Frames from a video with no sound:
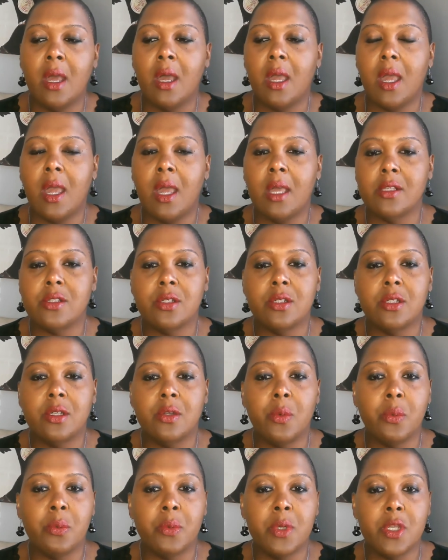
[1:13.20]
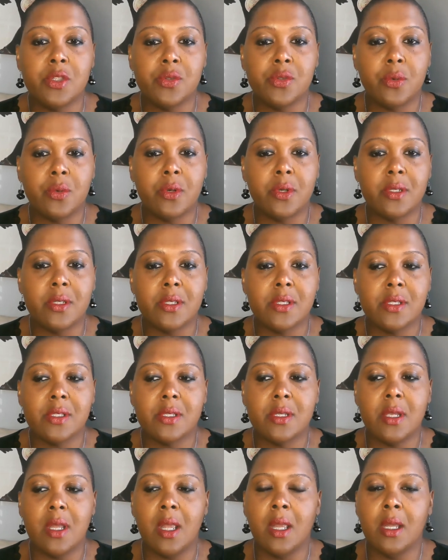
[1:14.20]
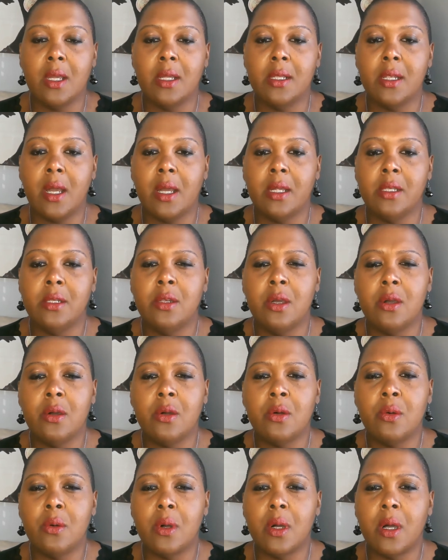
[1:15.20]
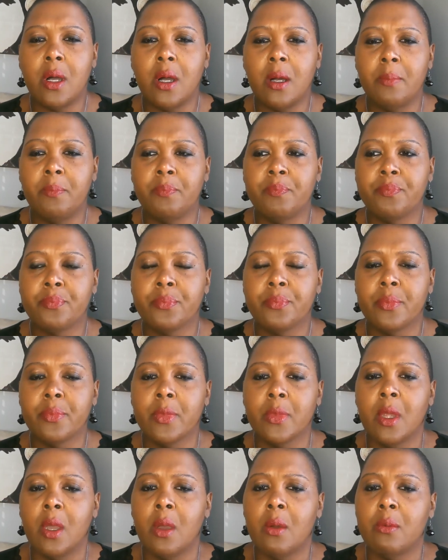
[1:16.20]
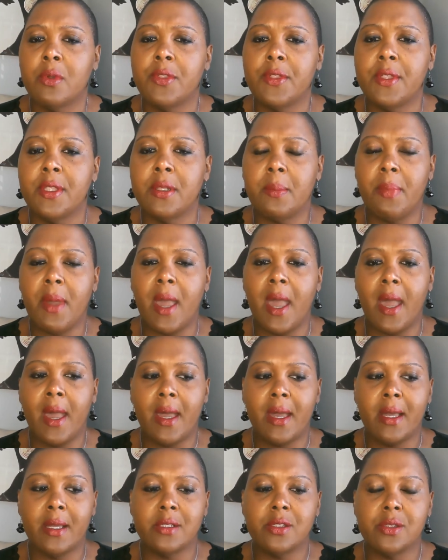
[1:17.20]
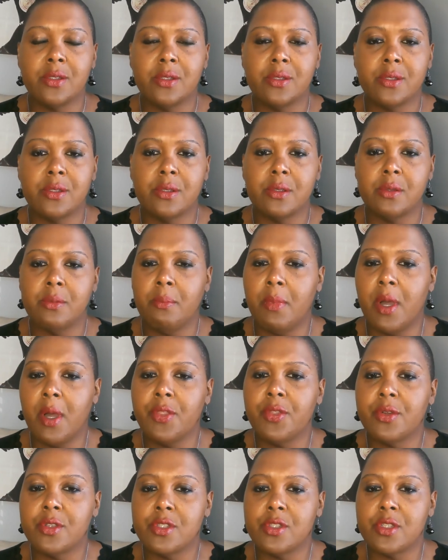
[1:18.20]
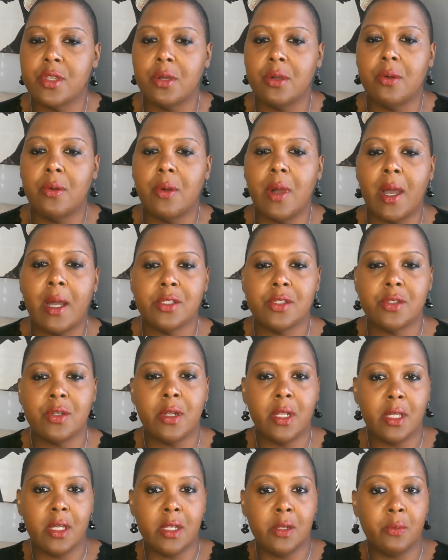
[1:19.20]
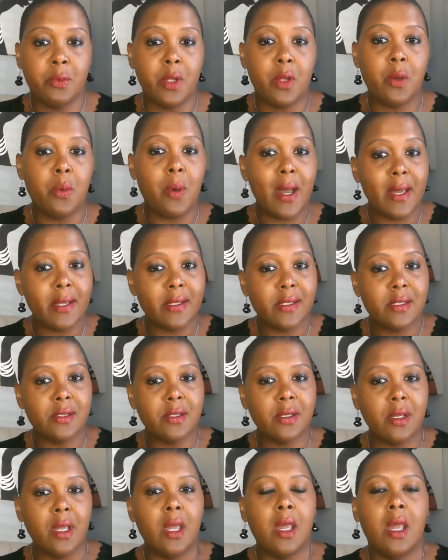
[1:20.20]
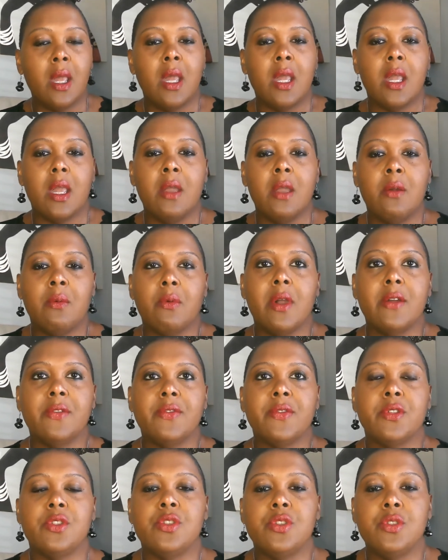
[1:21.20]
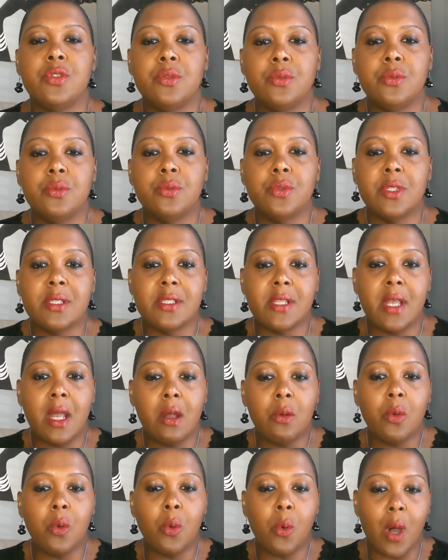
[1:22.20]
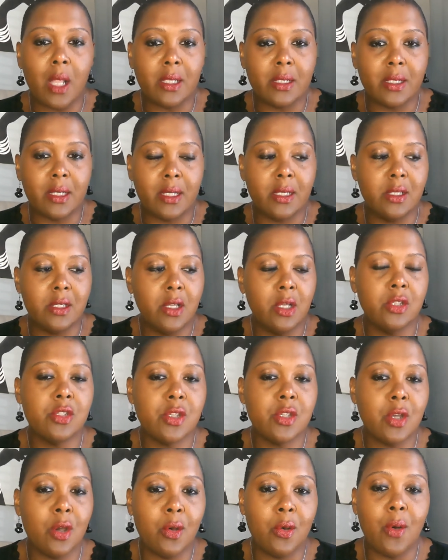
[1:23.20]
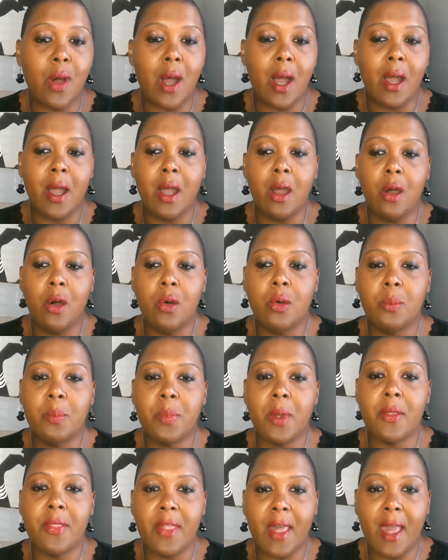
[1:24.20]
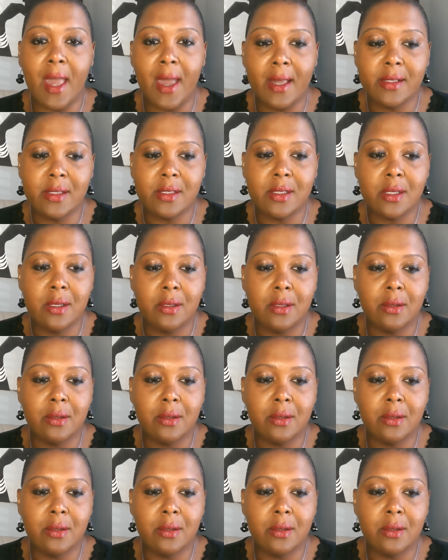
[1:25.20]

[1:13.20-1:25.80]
as a good resource. And I know within the past month or so, I started getting requests in reference to the sound quality. So I hope that